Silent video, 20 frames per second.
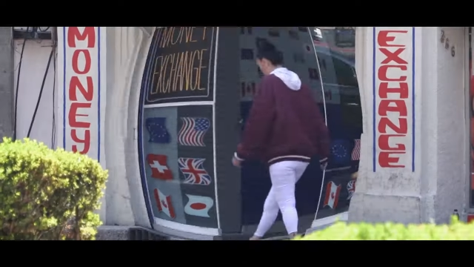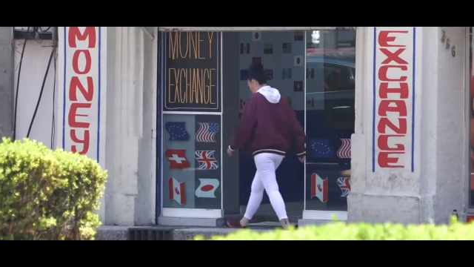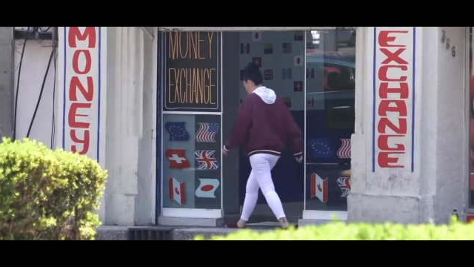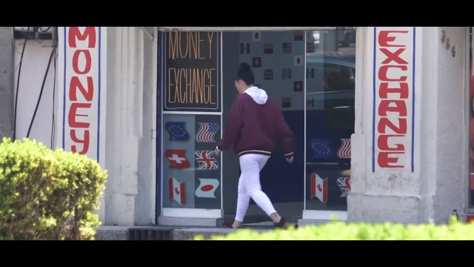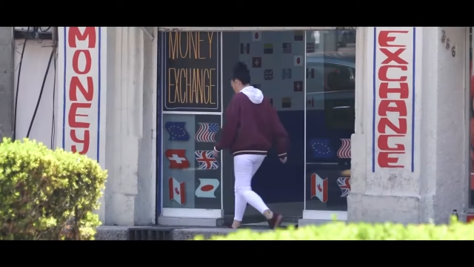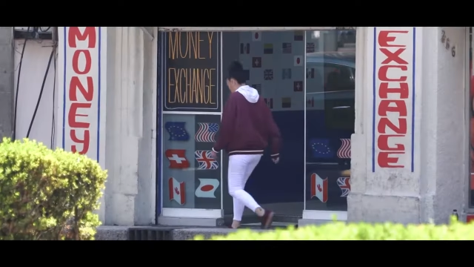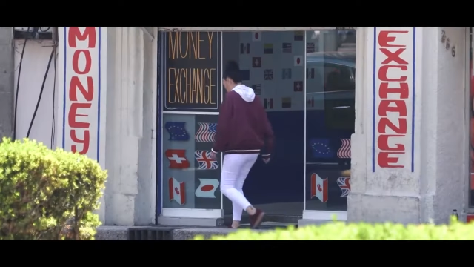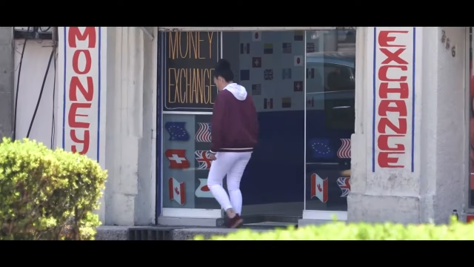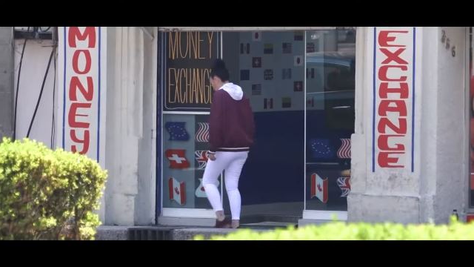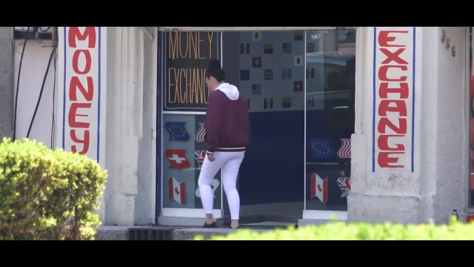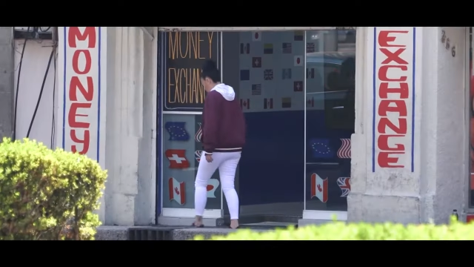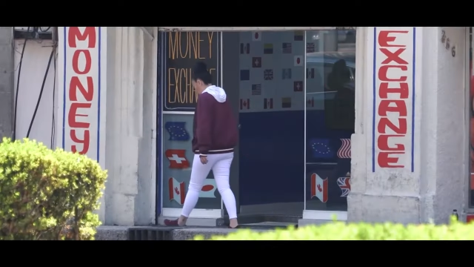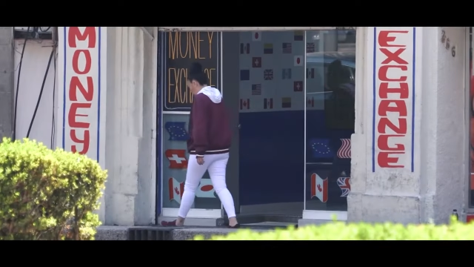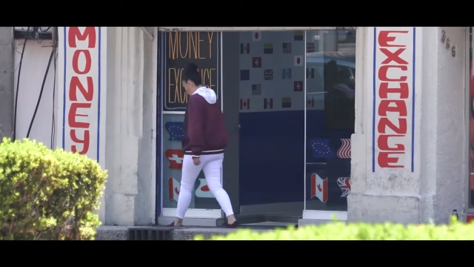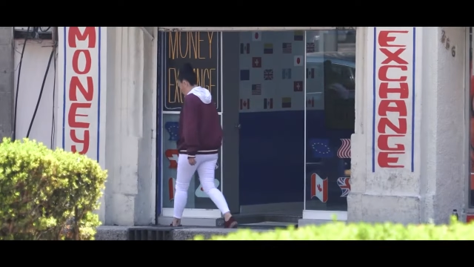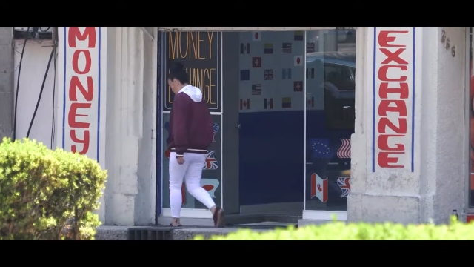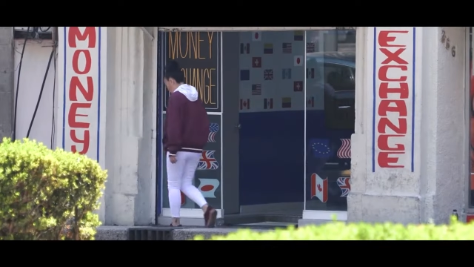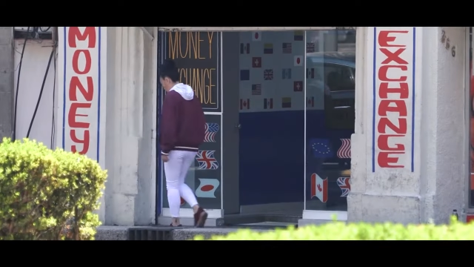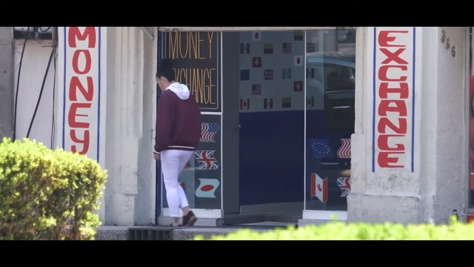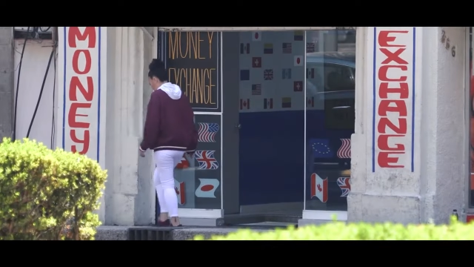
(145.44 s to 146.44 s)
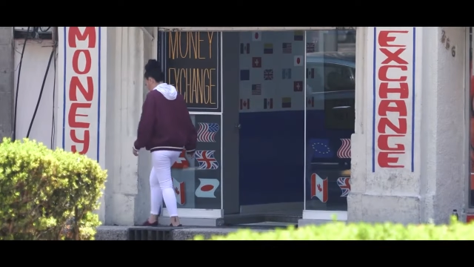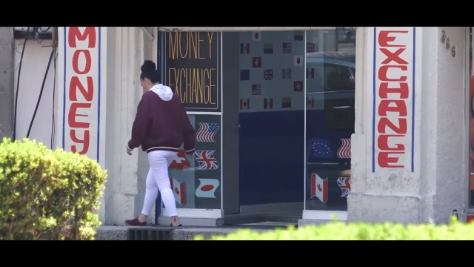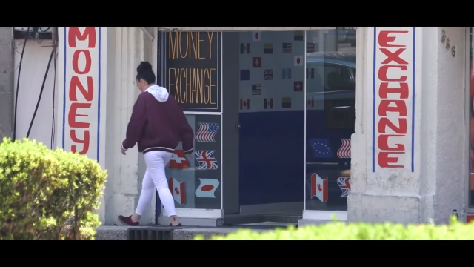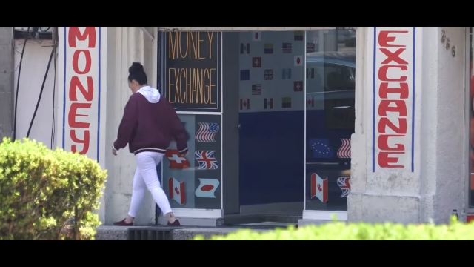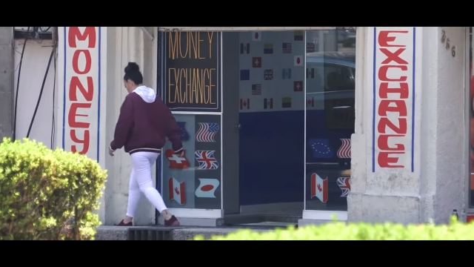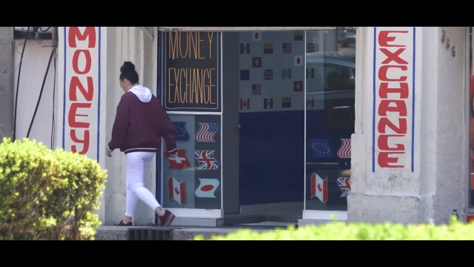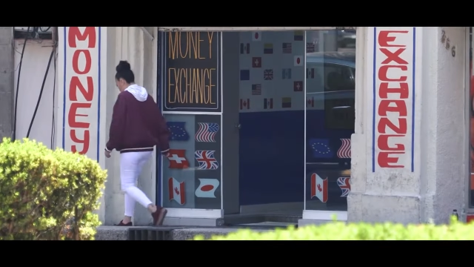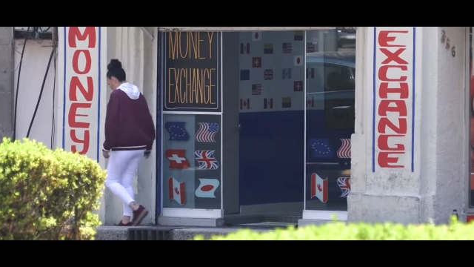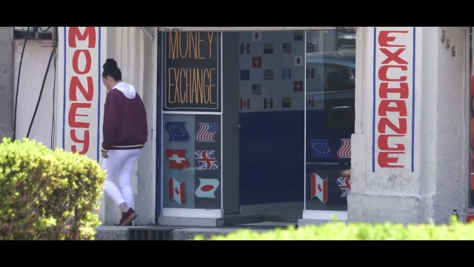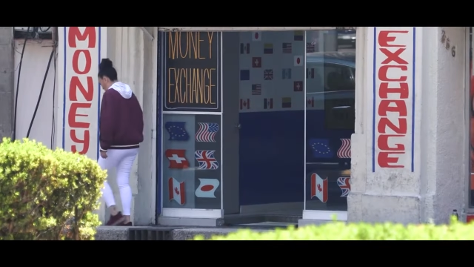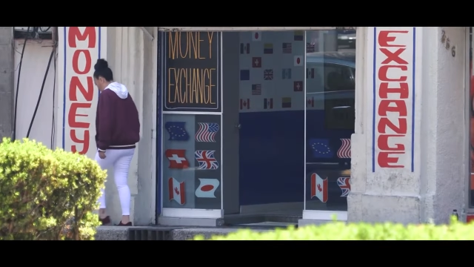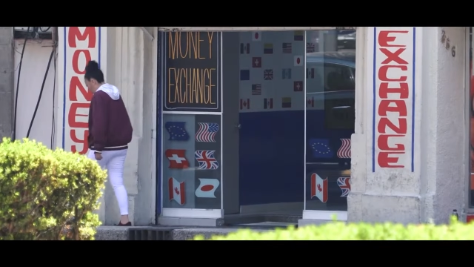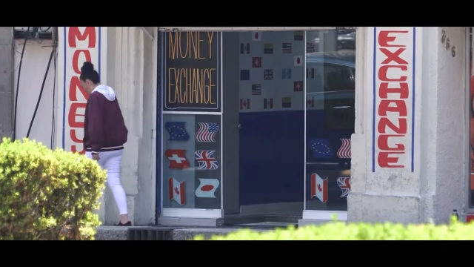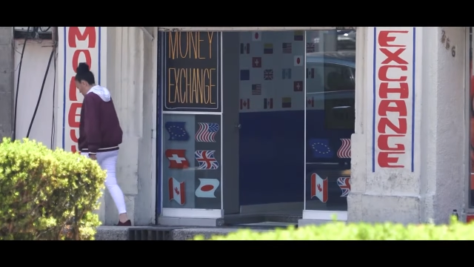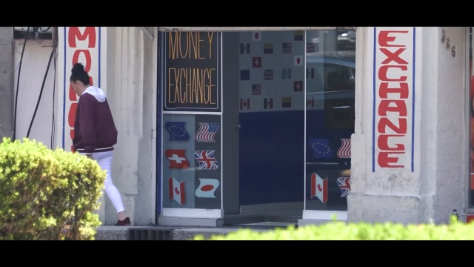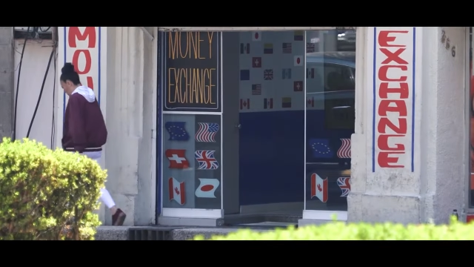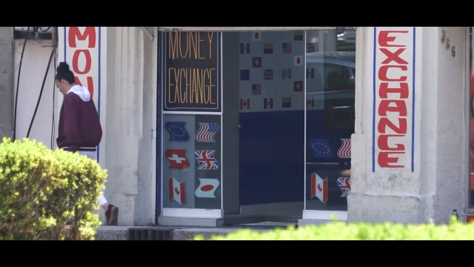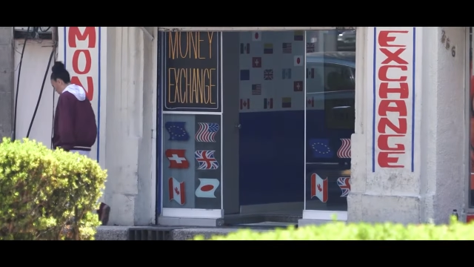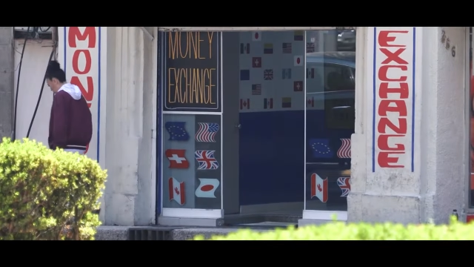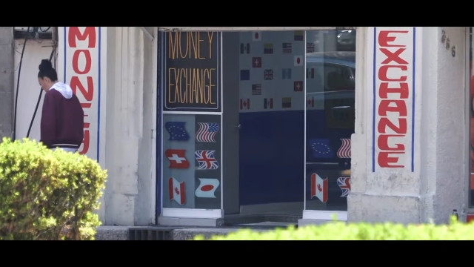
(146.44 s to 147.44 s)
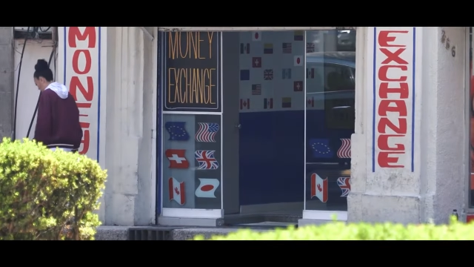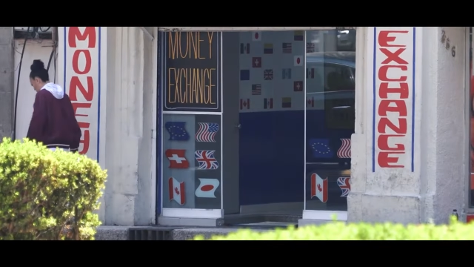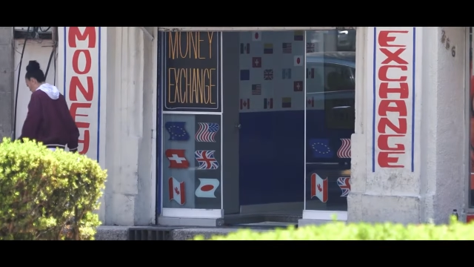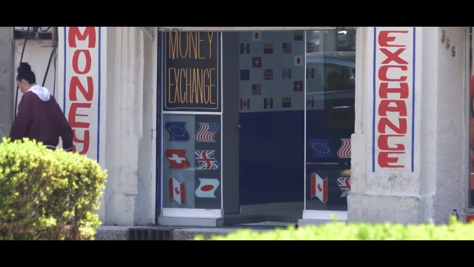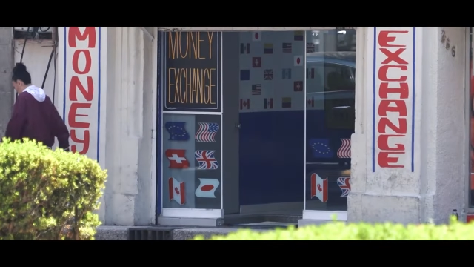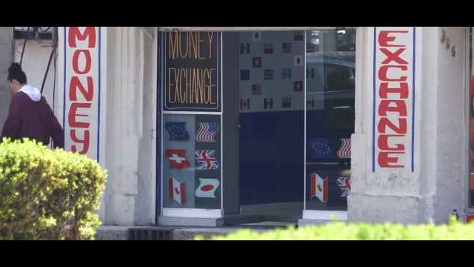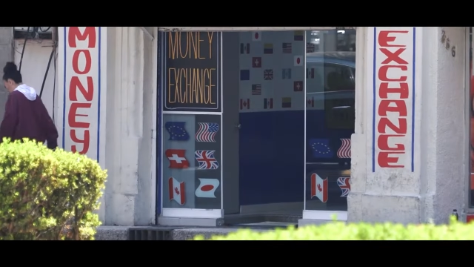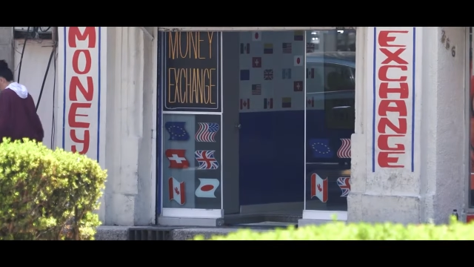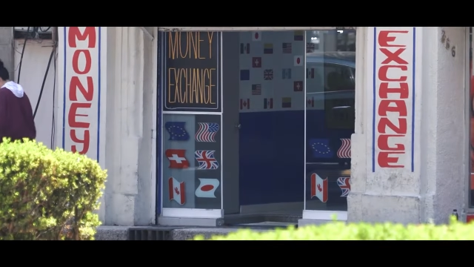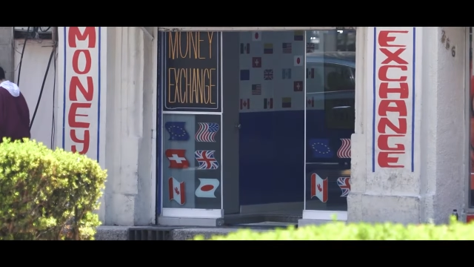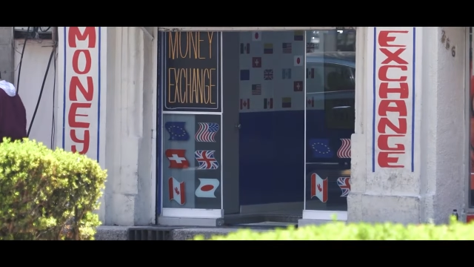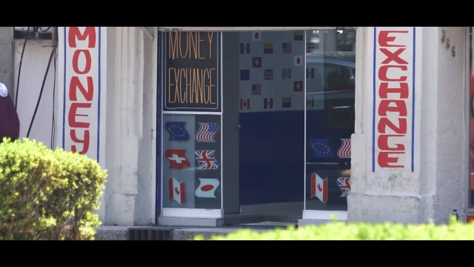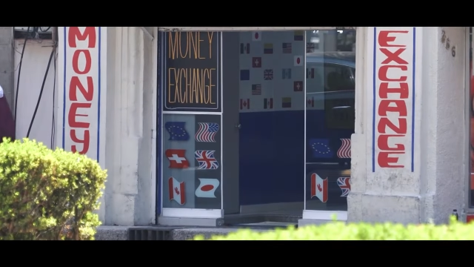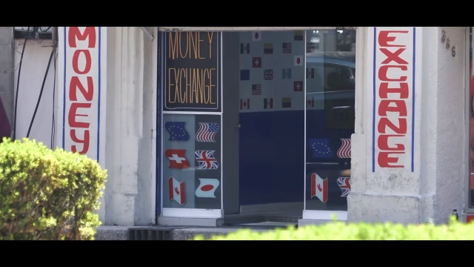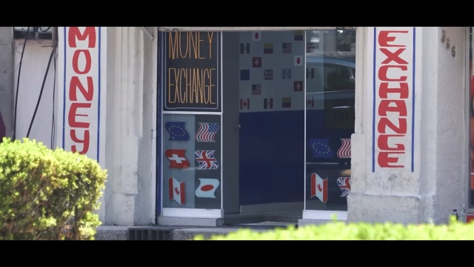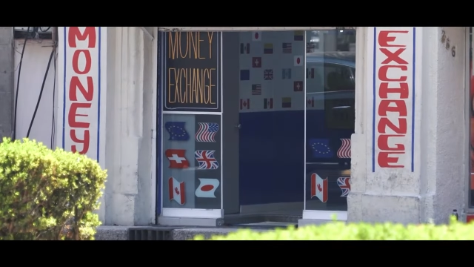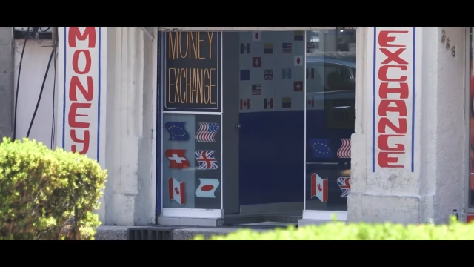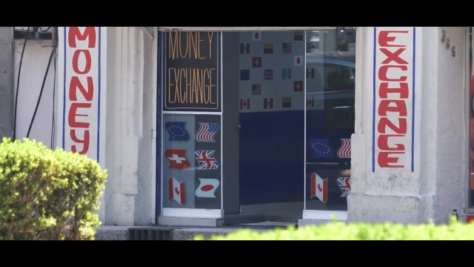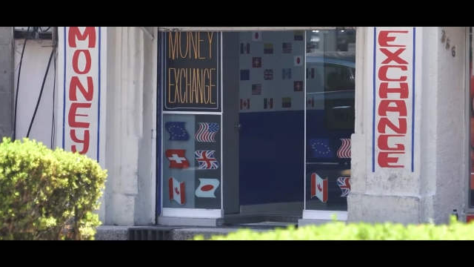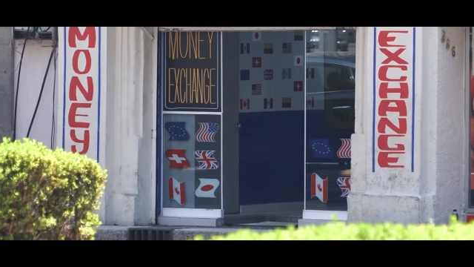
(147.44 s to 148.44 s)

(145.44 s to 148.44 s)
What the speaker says: [unreadable: no face in view]